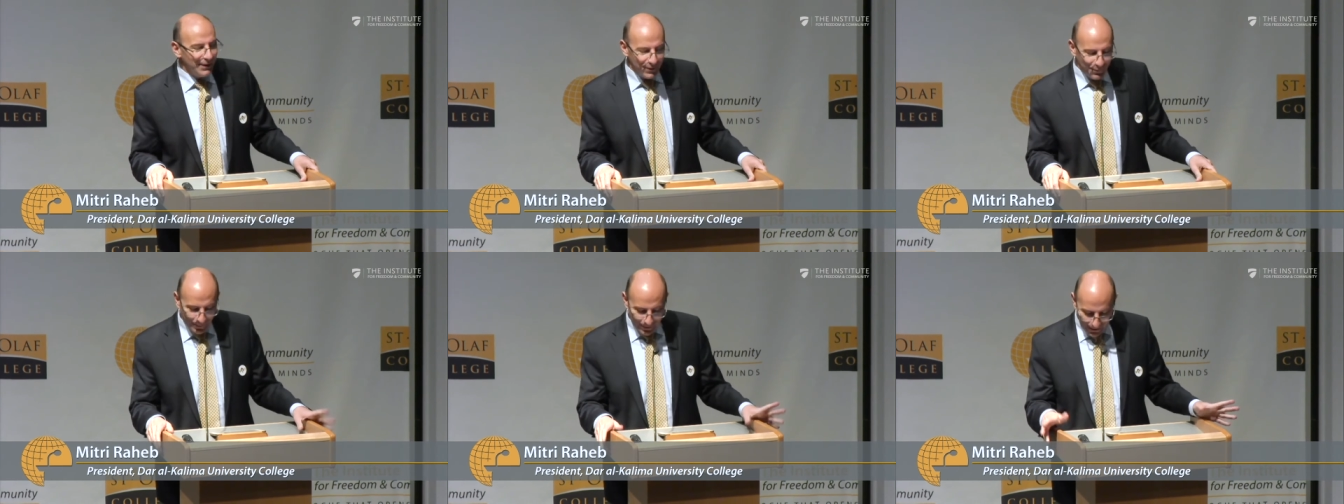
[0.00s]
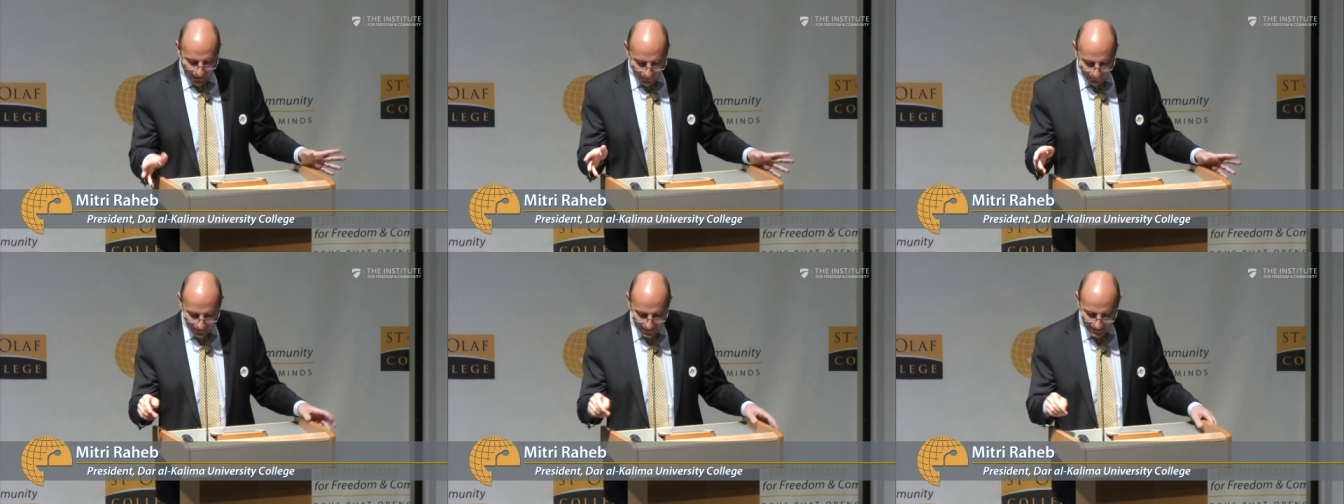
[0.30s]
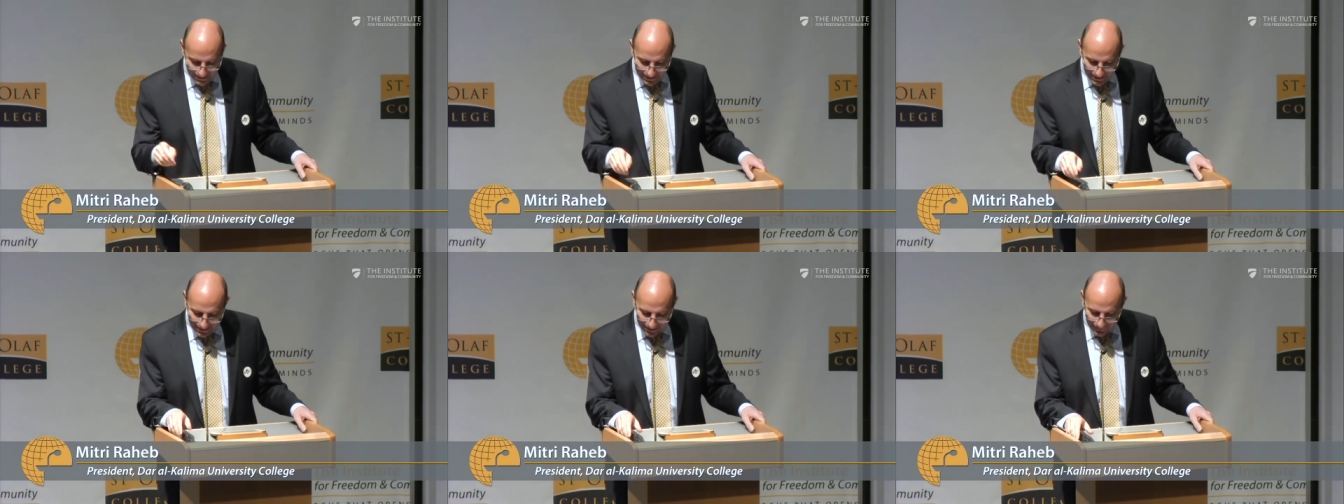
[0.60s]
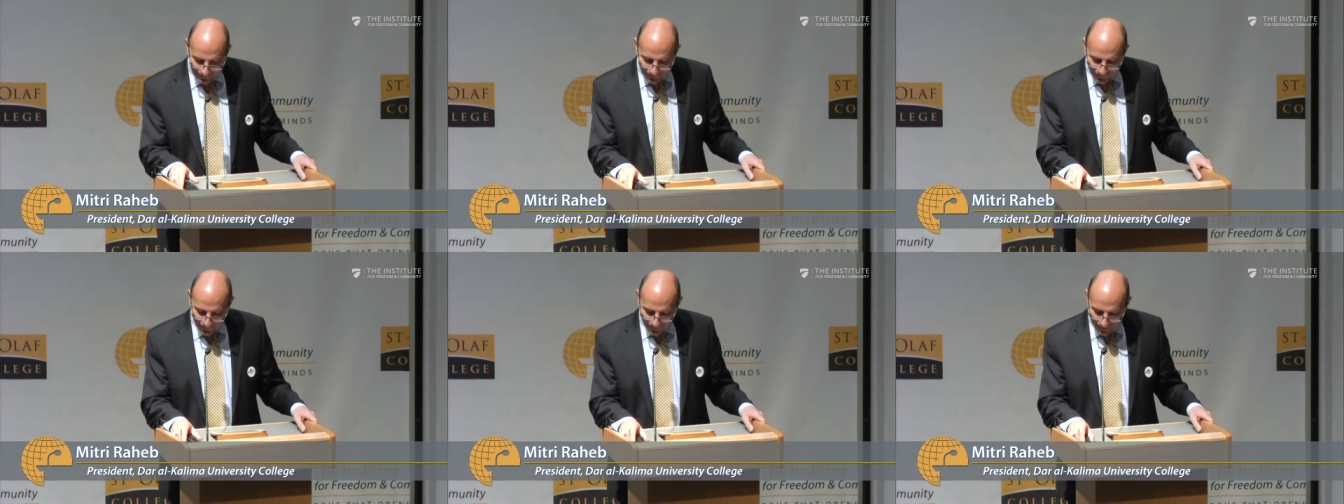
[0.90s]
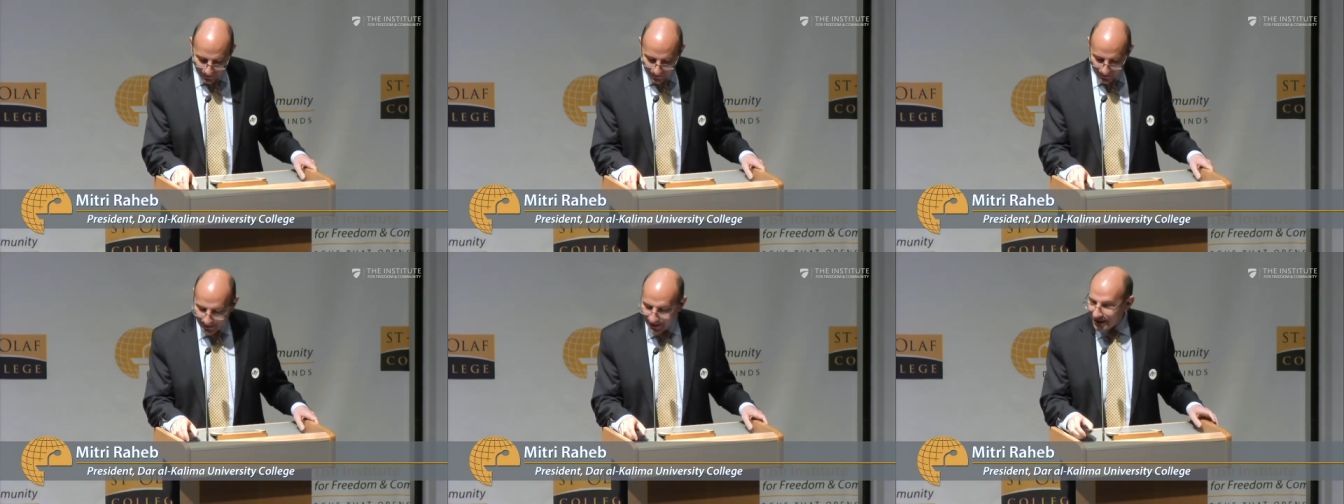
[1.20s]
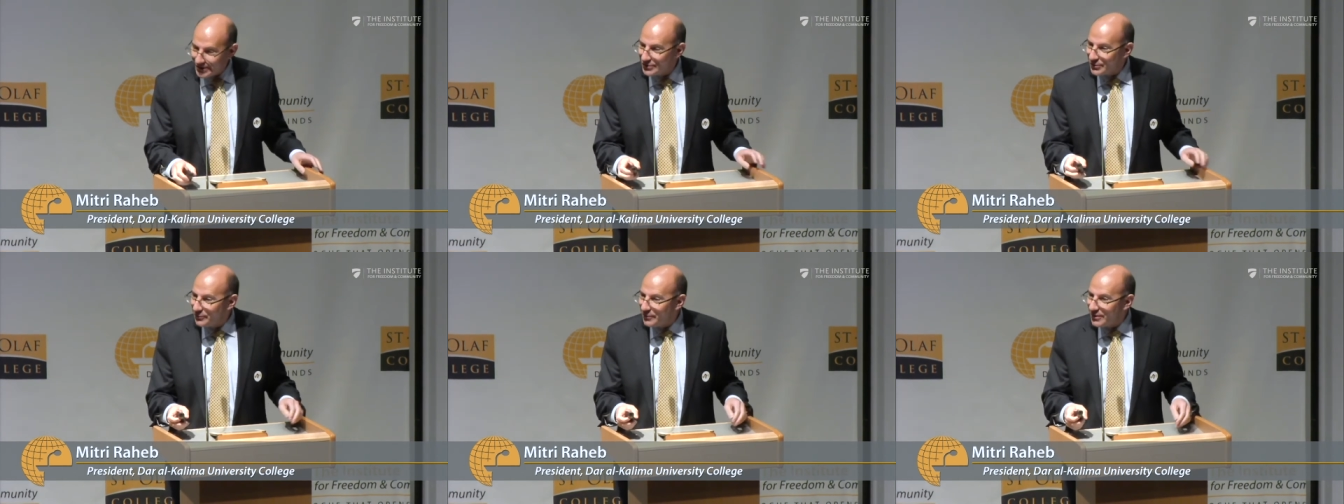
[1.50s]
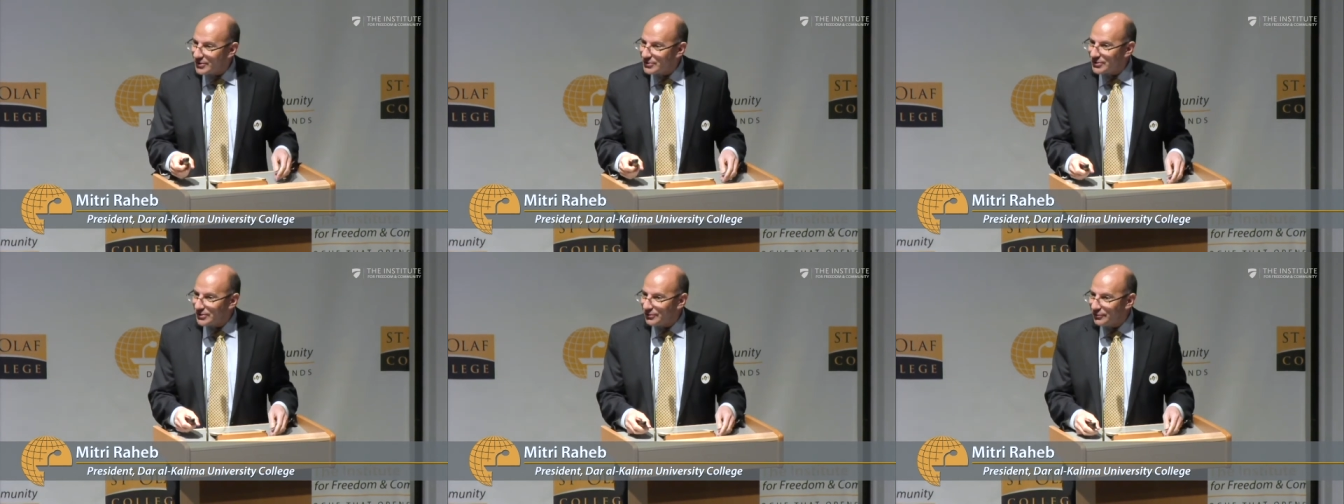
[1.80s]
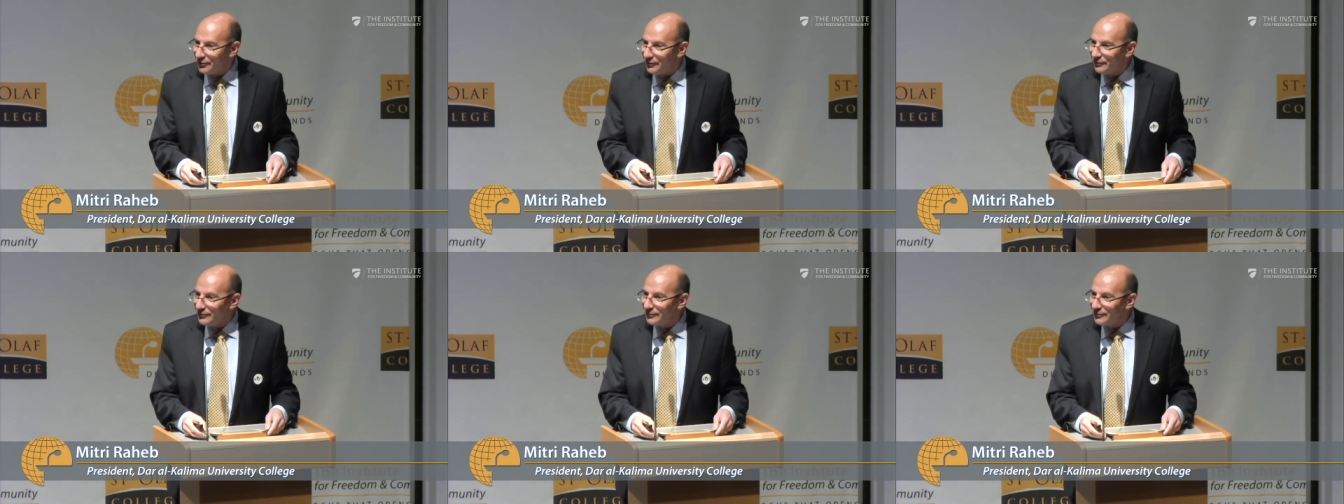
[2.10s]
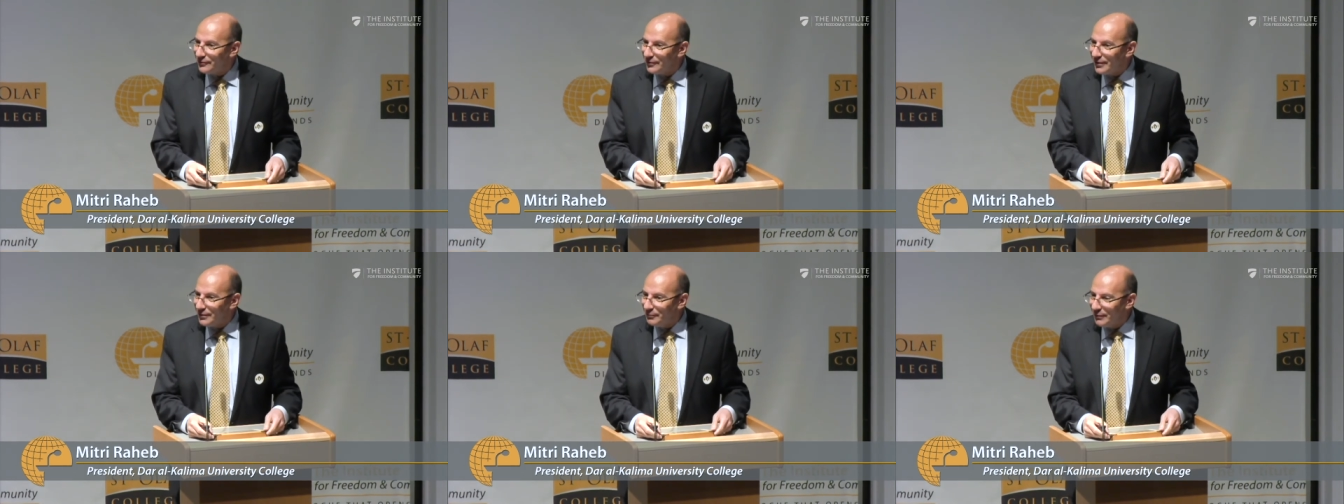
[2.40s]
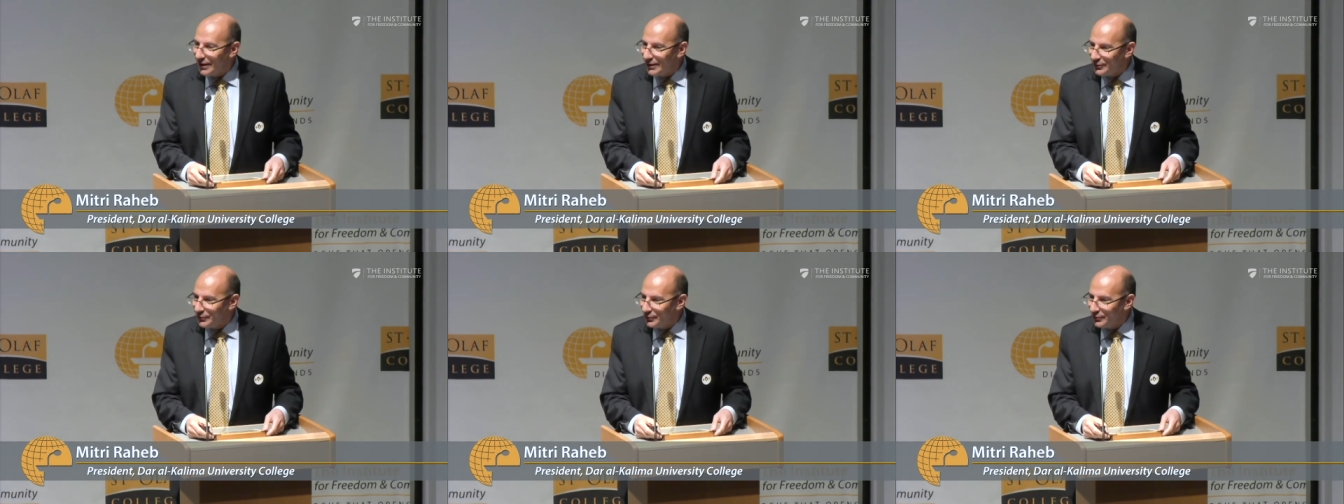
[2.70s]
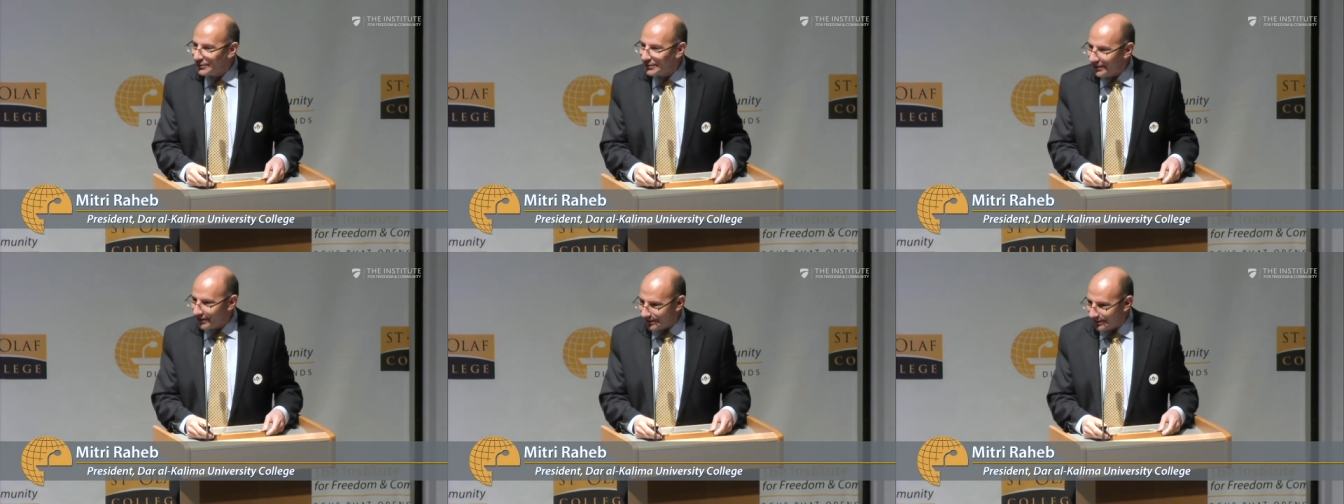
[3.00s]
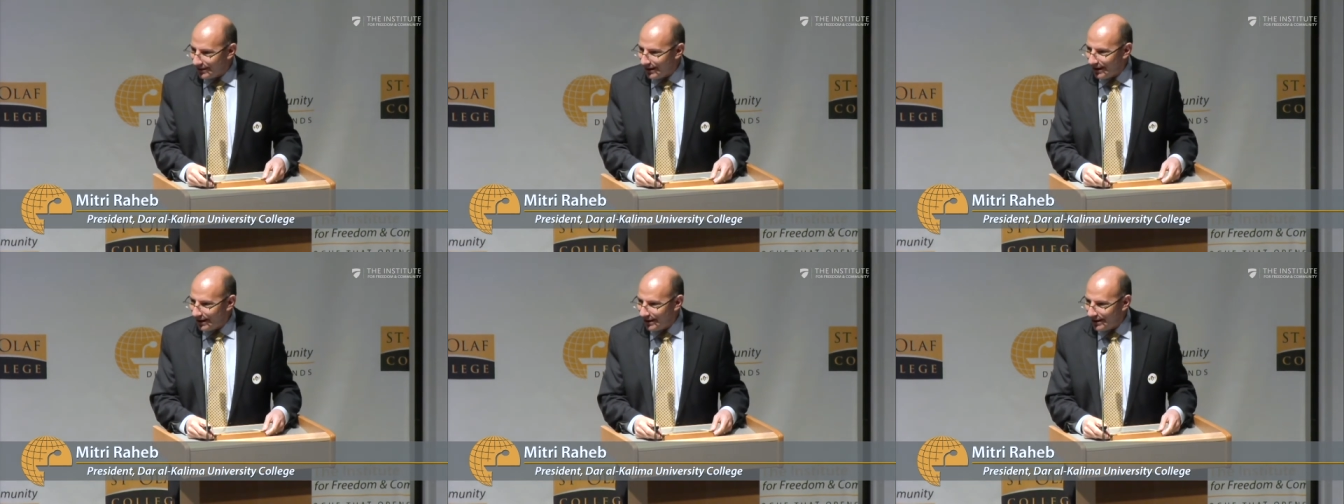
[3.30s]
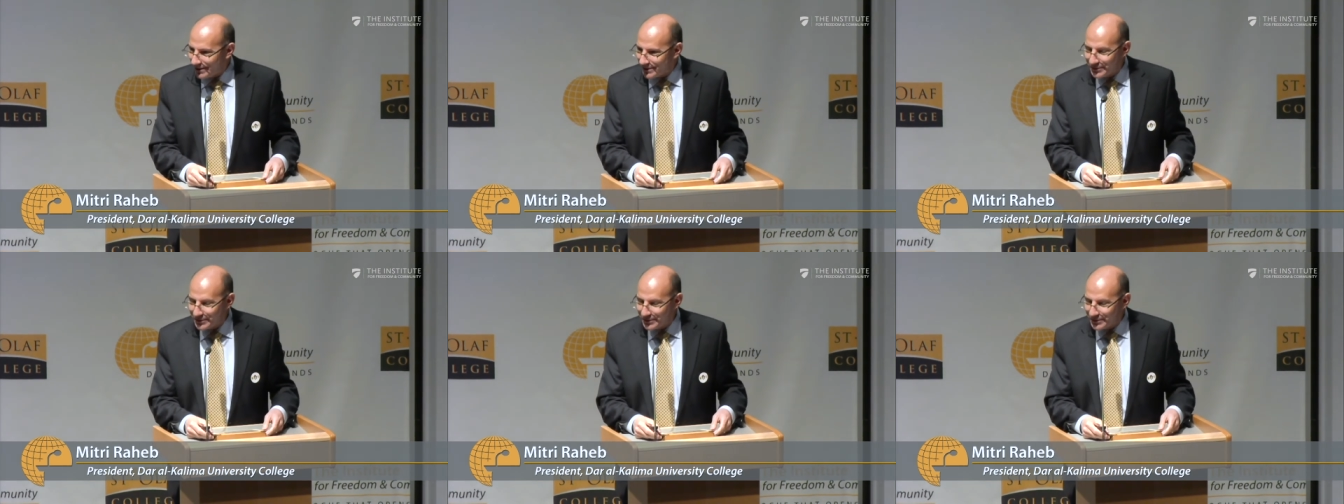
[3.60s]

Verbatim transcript: when I was here for the graduation of uh, my daughter, Tala.